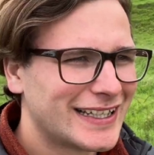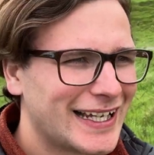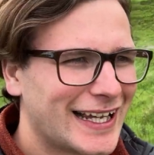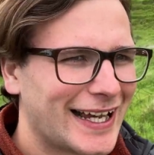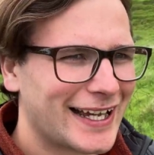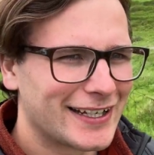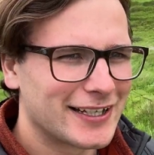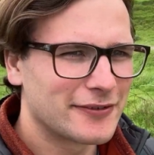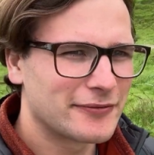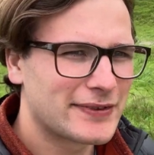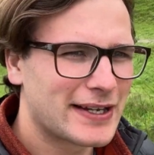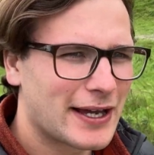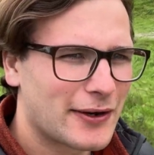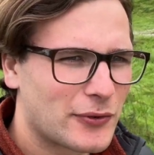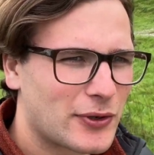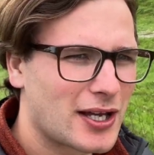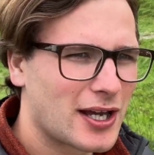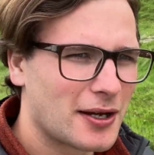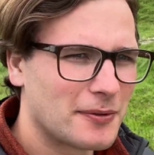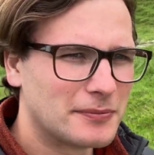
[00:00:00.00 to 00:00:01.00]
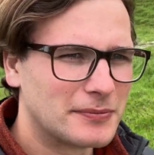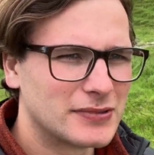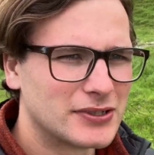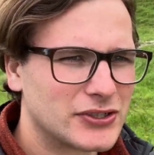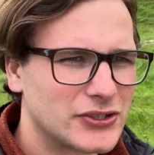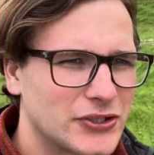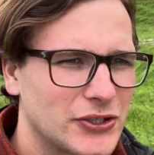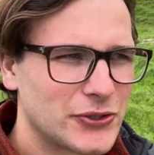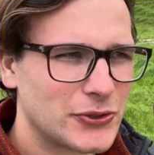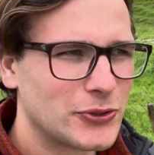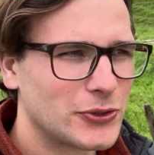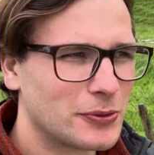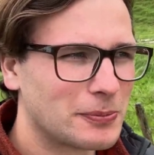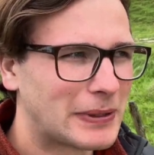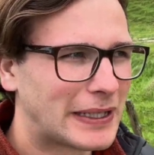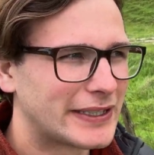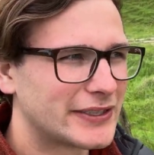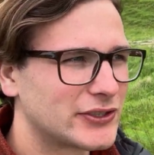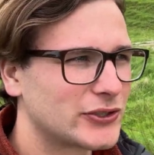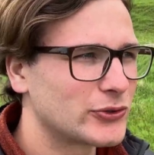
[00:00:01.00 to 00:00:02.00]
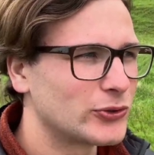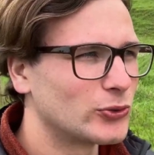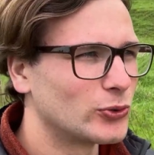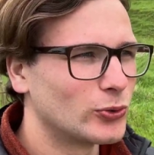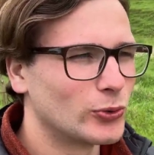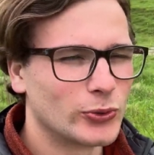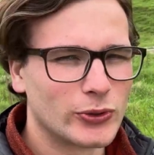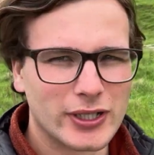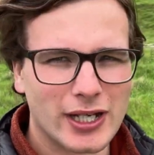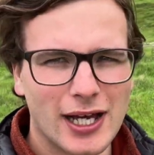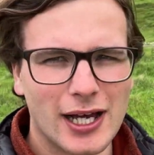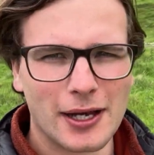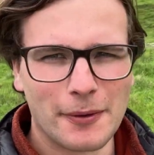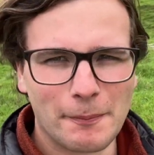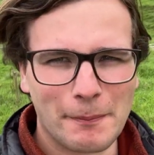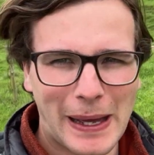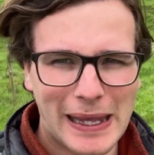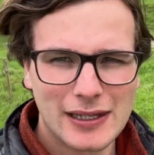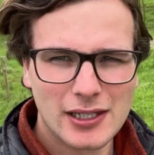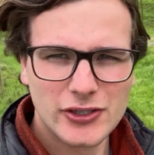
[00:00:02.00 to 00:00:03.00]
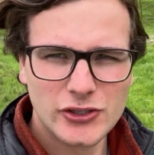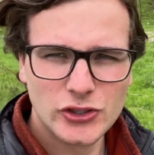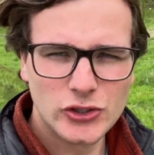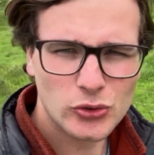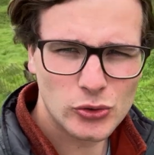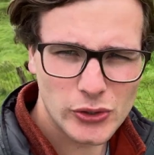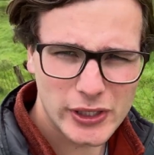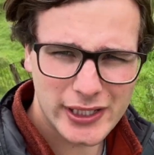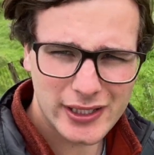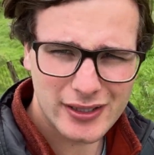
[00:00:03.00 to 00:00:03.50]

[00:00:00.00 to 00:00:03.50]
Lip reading: and I've now come to a place called Ballintoy.